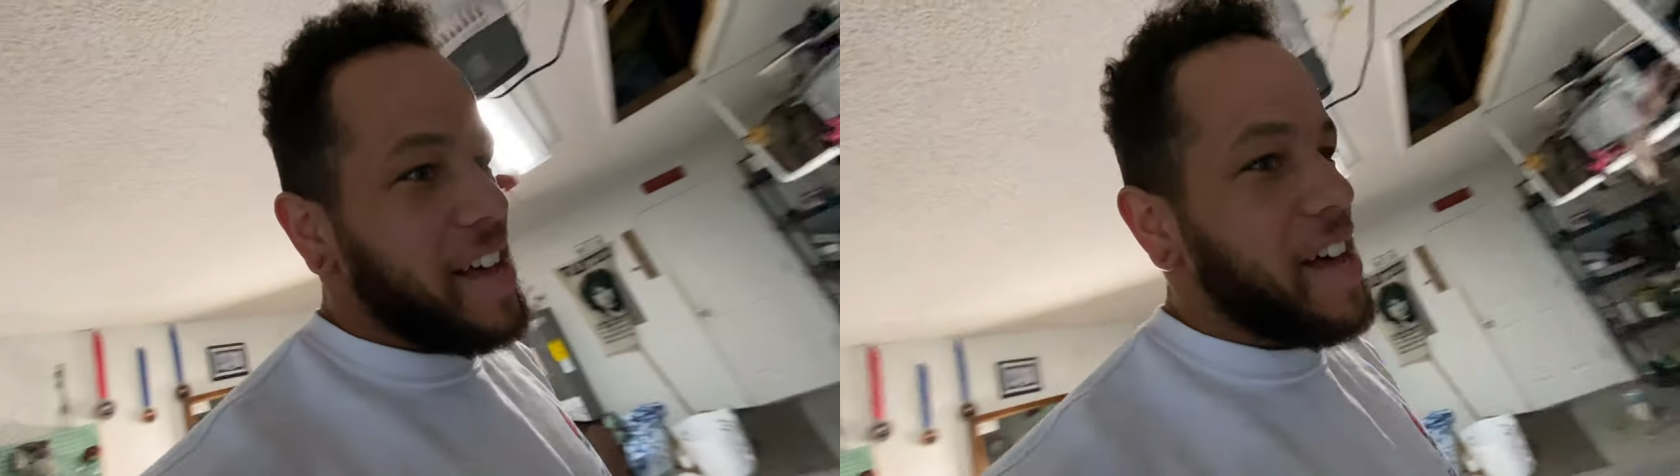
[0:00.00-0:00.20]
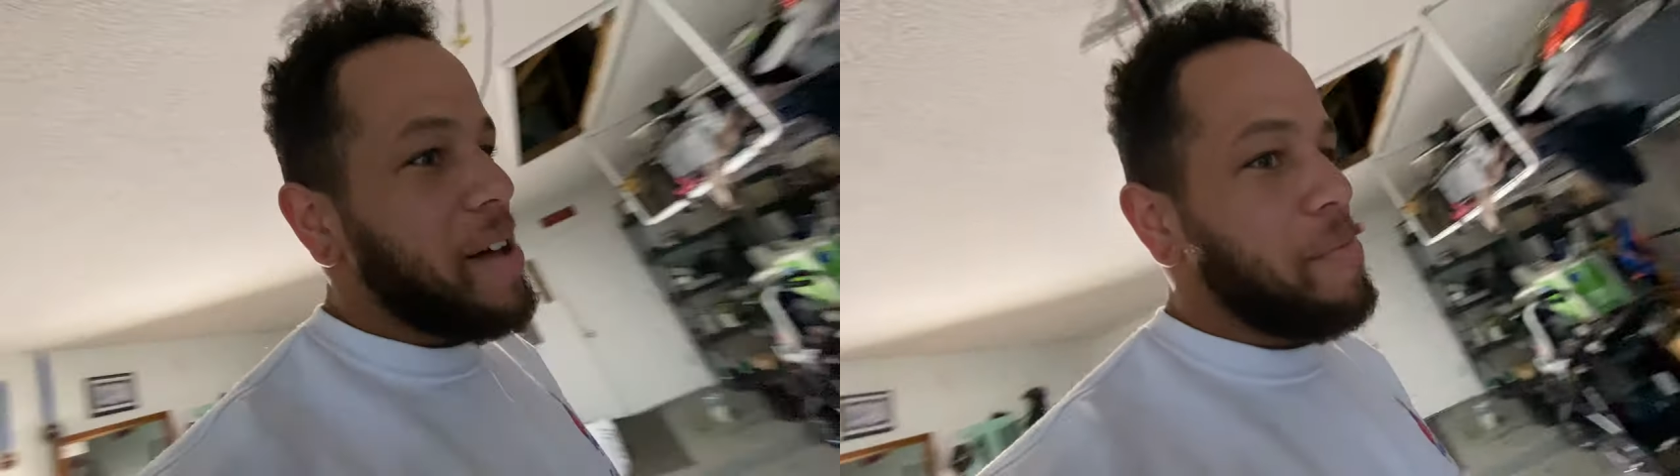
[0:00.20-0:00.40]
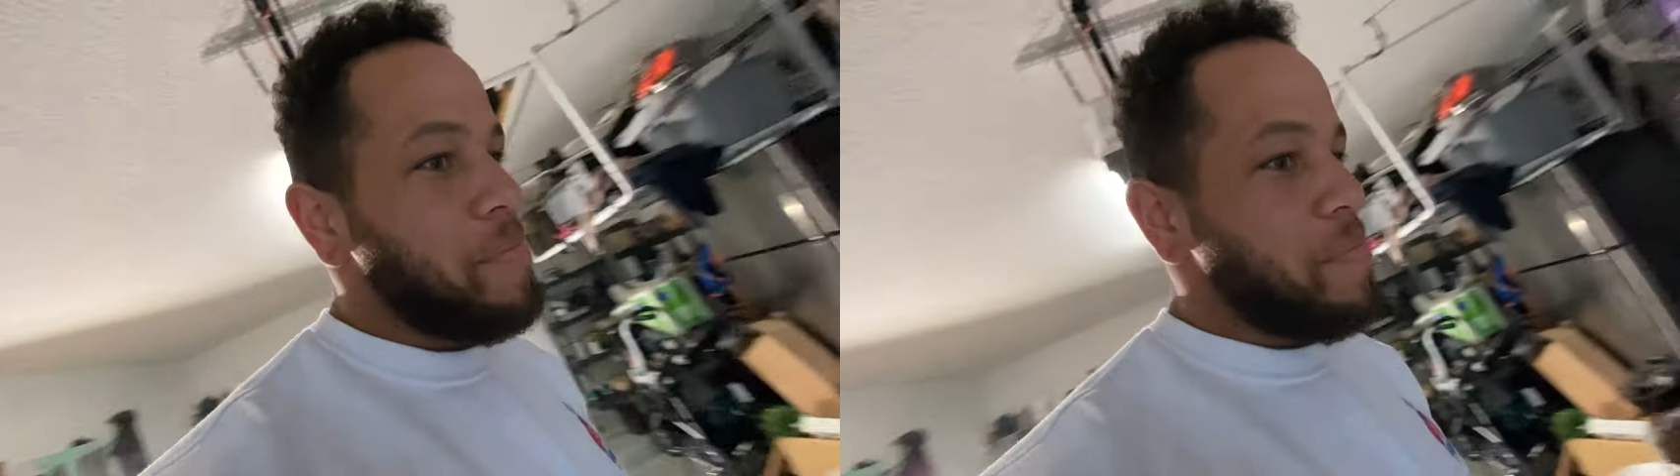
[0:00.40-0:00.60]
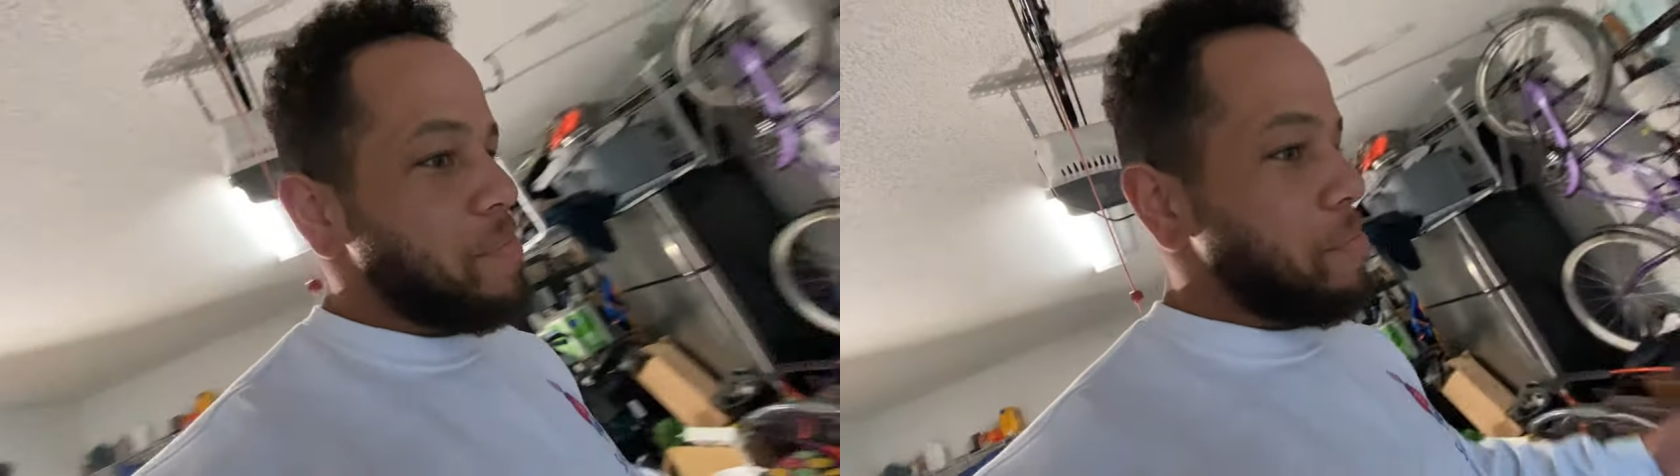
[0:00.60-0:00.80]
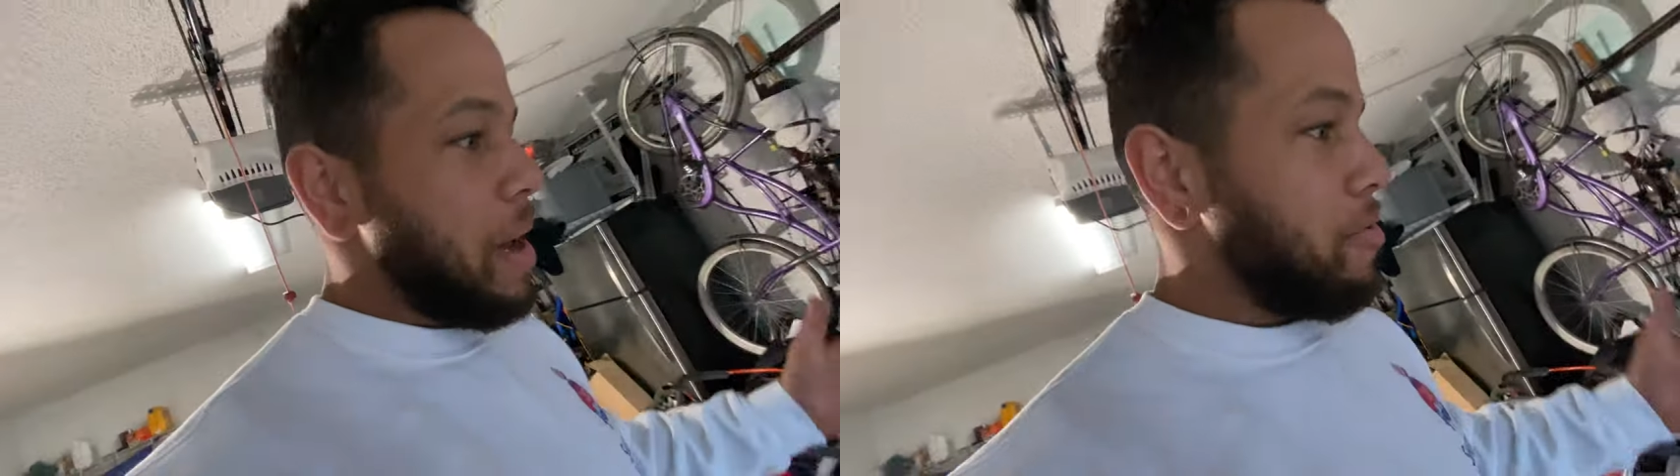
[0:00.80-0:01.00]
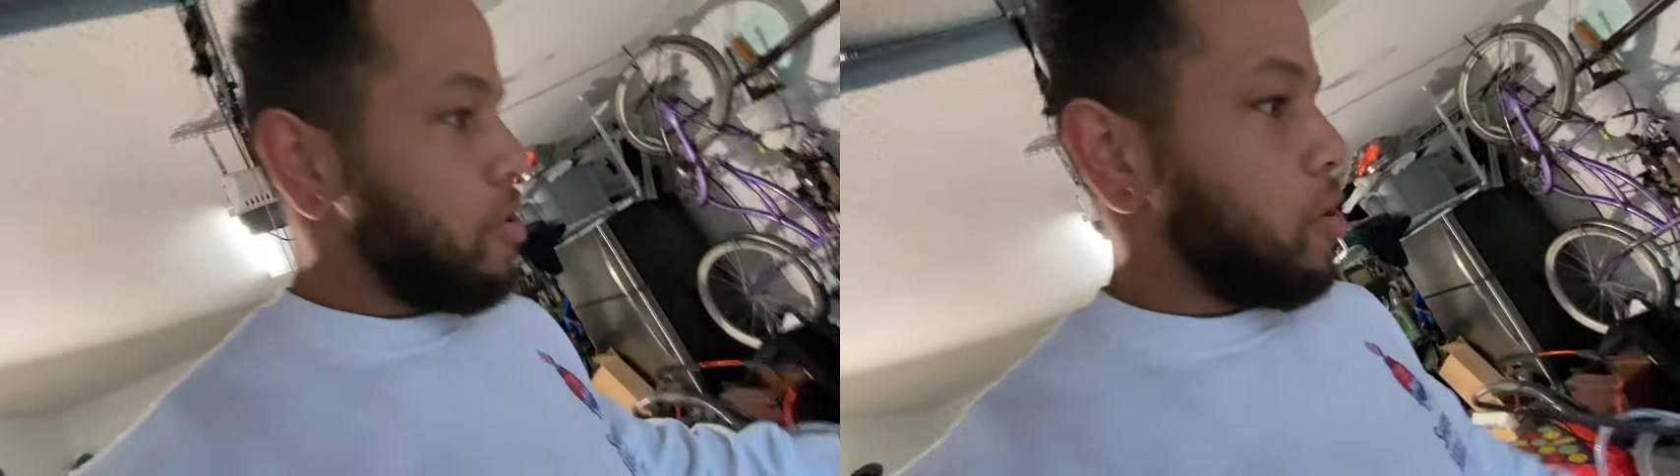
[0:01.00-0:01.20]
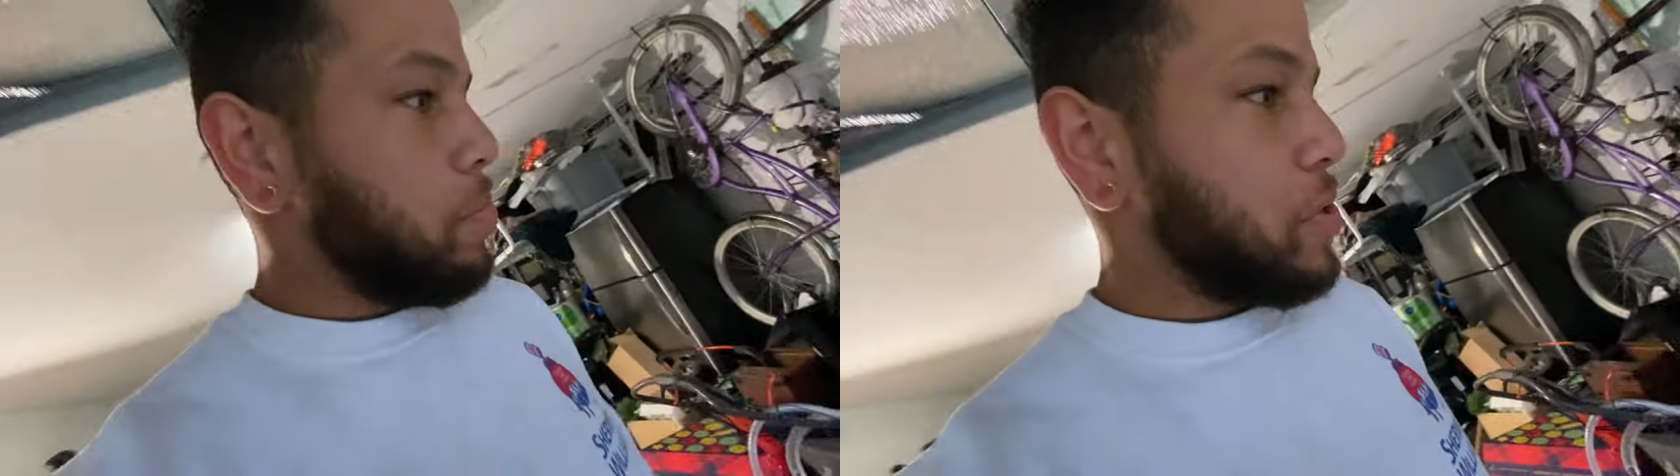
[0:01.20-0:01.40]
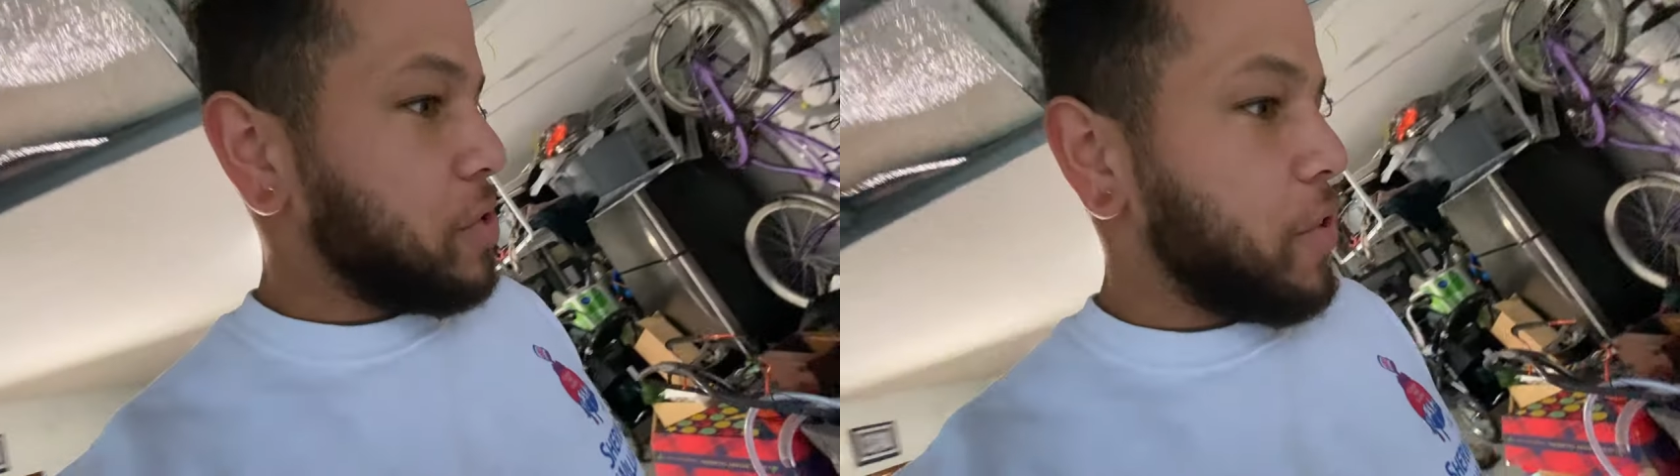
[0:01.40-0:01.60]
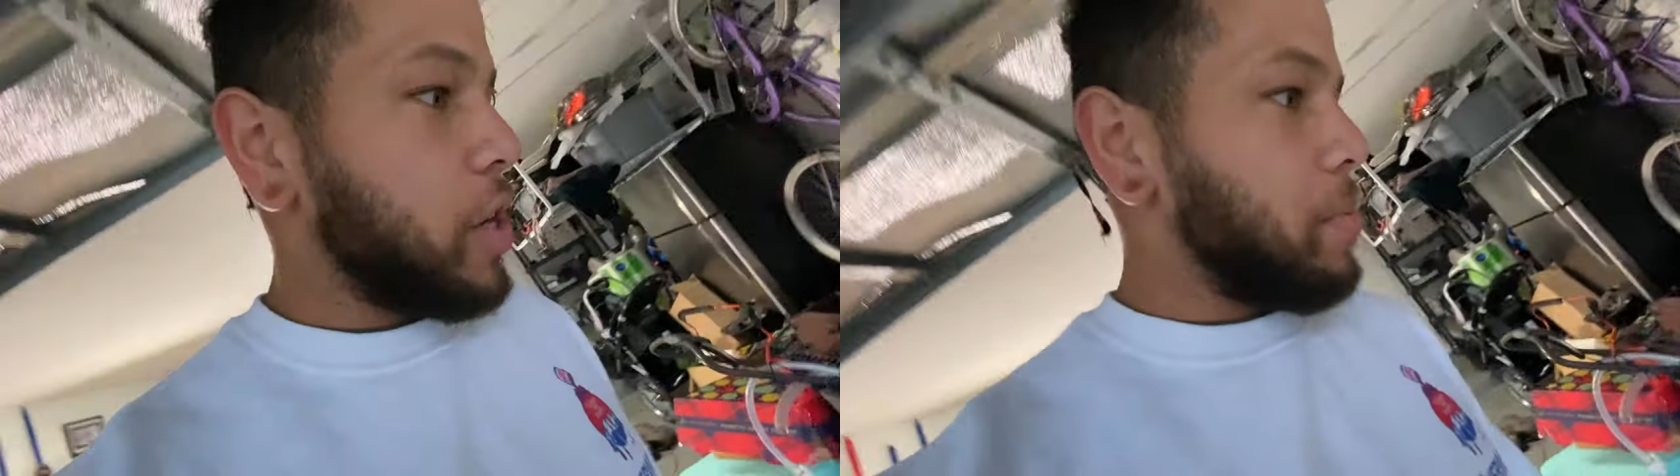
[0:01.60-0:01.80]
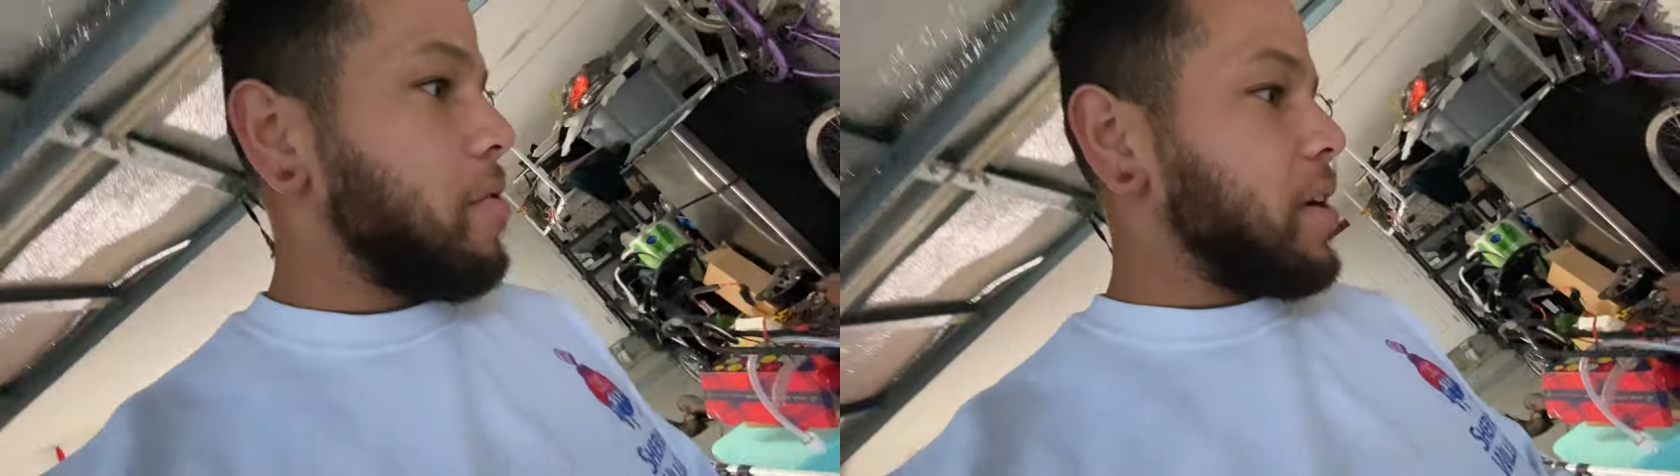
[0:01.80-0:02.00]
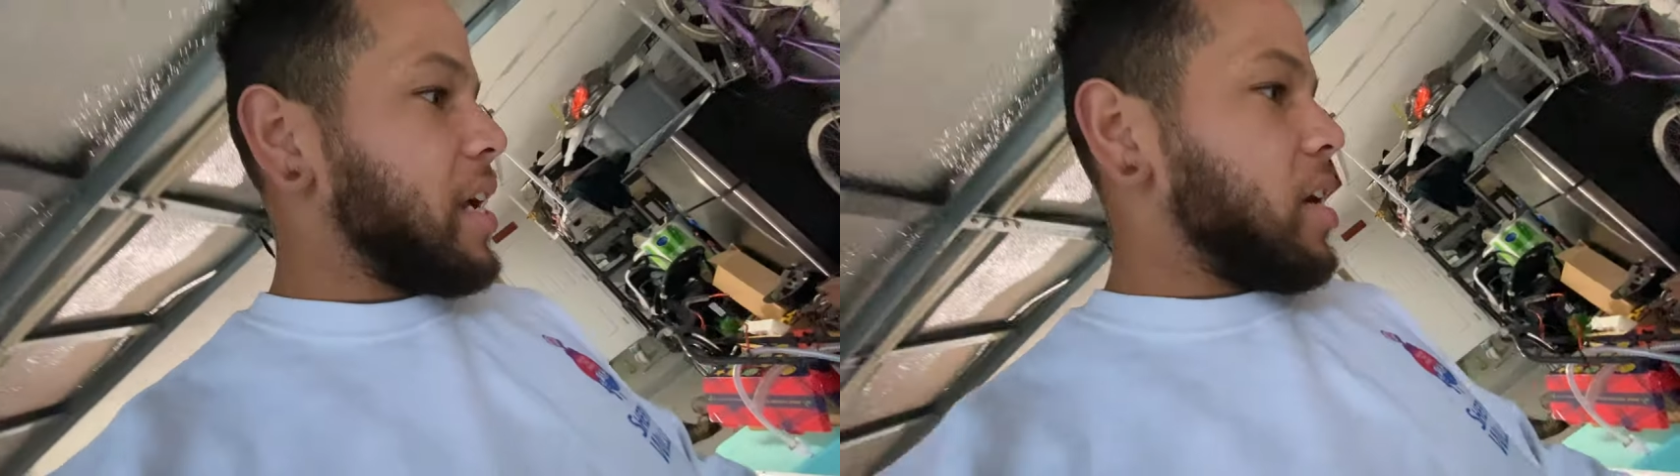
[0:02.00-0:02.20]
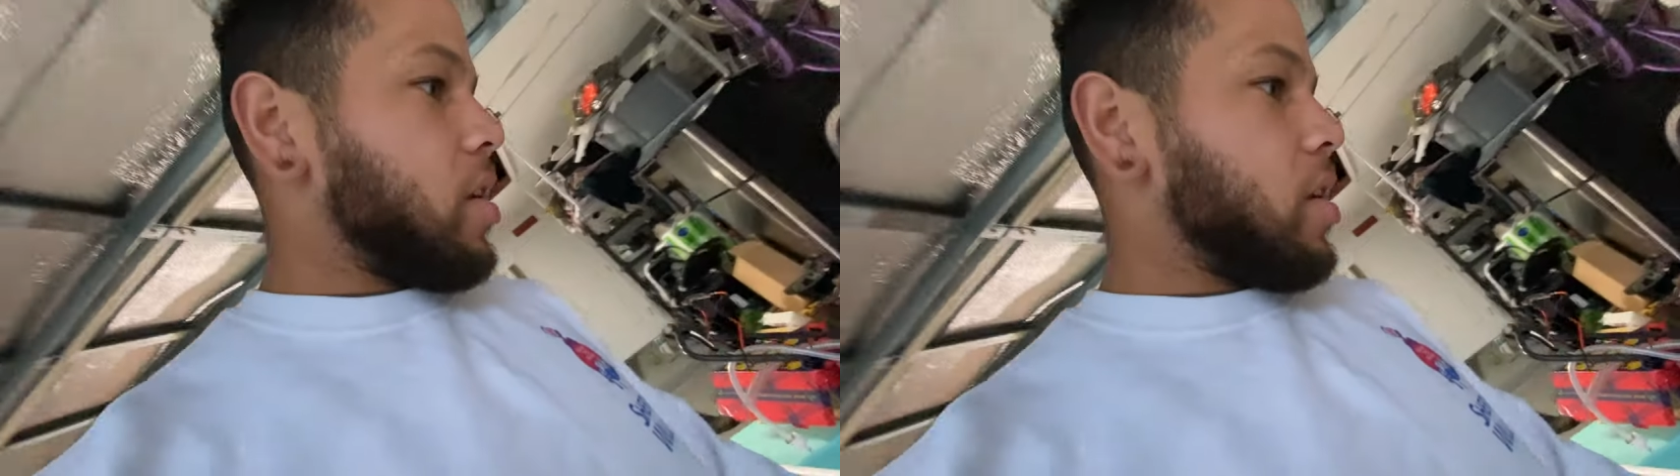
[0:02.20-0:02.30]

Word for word: um, my ropes, as far as my rigging